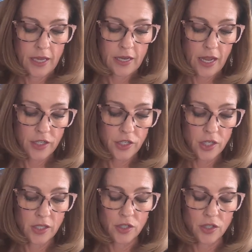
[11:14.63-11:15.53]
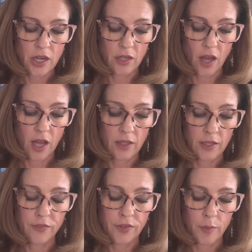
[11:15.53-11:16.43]
Nation shall not
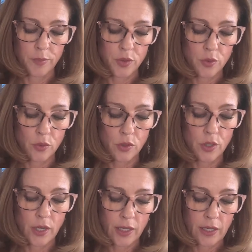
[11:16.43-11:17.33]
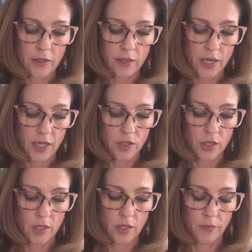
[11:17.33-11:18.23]
lift up sword against
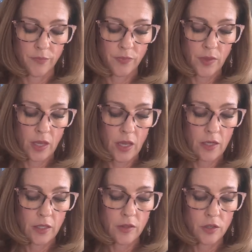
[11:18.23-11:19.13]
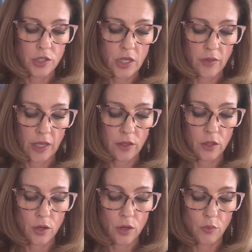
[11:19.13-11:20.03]
nation, neither shall they
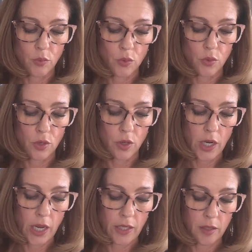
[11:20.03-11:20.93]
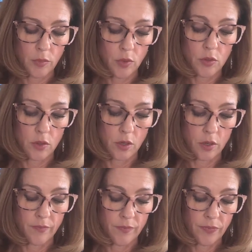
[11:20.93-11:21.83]
learn war any more.
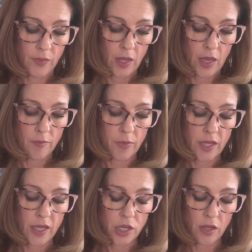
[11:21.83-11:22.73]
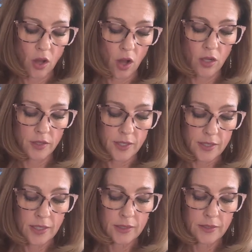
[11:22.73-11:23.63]
But they shall all
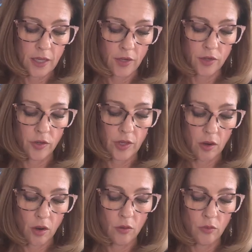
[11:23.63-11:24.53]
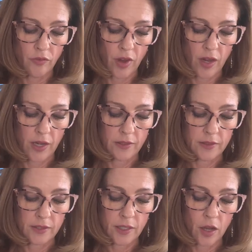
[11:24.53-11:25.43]
sit under their own
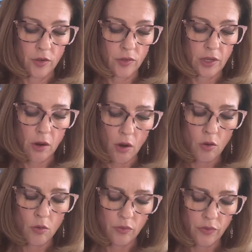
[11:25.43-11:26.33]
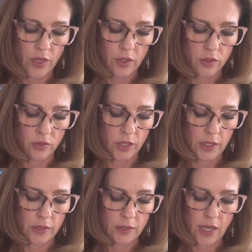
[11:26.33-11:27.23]
vines and under their own fig
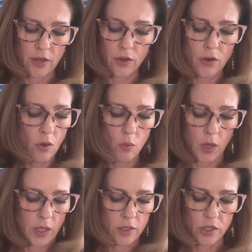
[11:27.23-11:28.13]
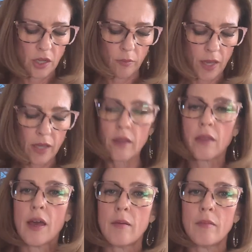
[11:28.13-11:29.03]
trees, and no one shall make
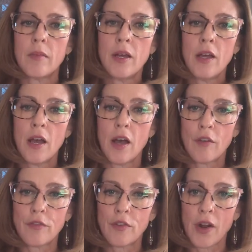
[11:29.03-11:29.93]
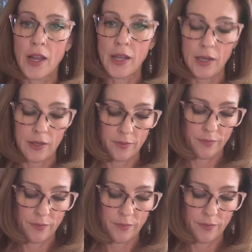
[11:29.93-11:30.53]
them afraid.